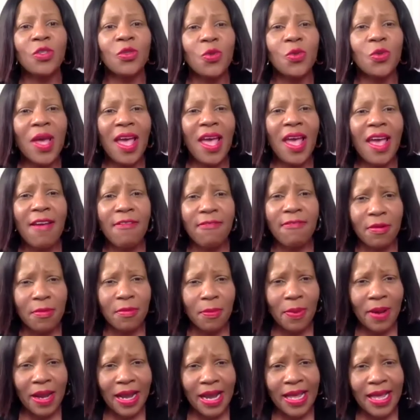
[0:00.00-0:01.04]
do you have
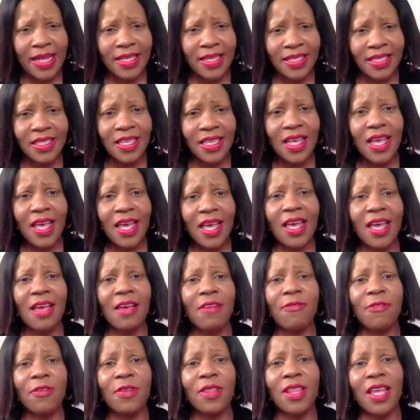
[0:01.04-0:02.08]
in plans
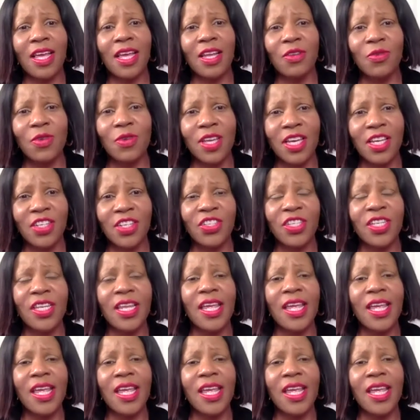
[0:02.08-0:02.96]
for the education